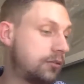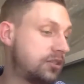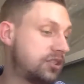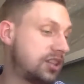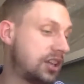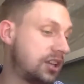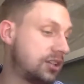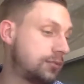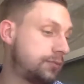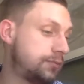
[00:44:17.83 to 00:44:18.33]
It
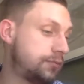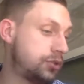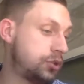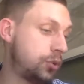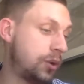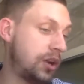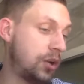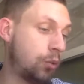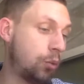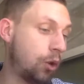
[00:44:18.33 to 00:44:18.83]
says
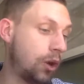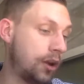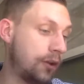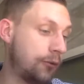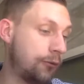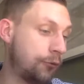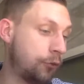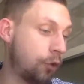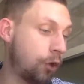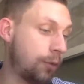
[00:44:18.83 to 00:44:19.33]
between 1
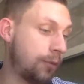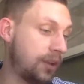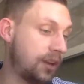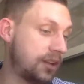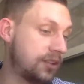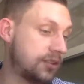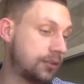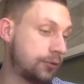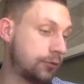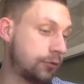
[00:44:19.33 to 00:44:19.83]
and 4
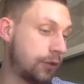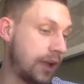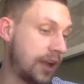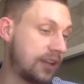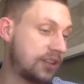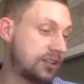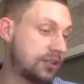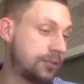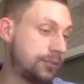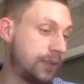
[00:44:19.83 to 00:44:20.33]
minutes of
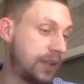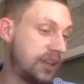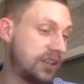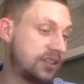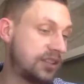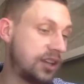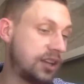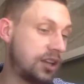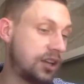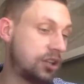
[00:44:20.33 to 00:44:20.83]
rest
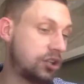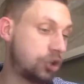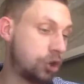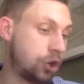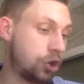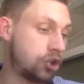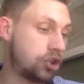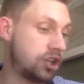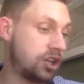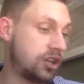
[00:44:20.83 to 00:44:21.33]
based on
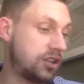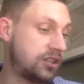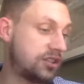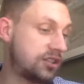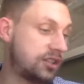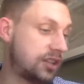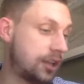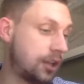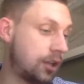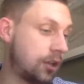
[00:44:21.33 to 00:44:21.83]
exertion and
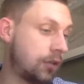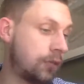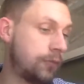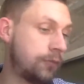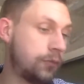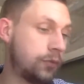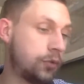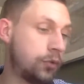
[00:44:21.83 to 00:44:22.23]
skill.